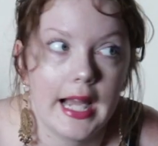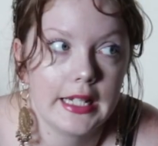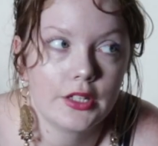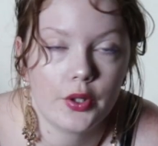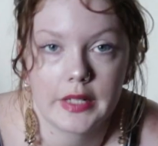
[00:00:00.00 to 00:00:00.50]
I
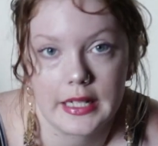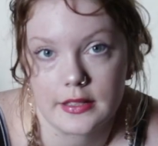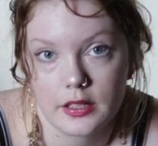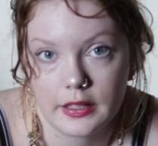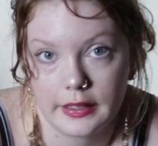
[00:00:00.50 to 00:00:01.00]
didn't know that
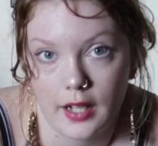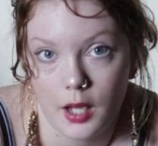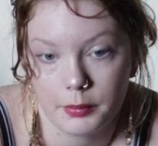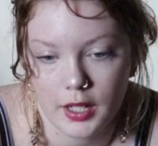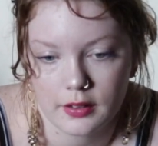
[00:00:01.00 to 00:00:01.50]
until I
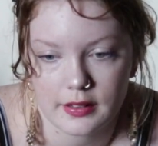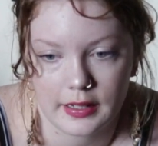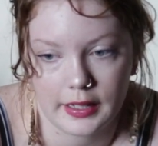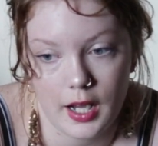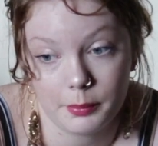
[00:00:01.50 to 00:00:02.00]
got bugs
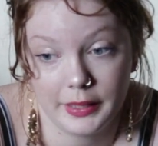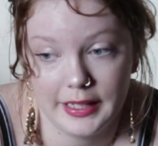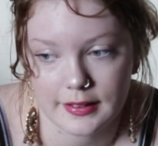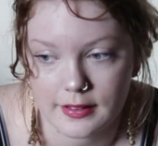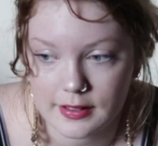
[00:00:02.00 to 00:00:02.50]
and I got
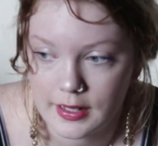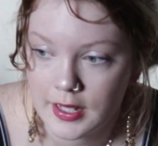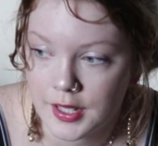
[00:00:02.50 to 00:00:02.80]
plants.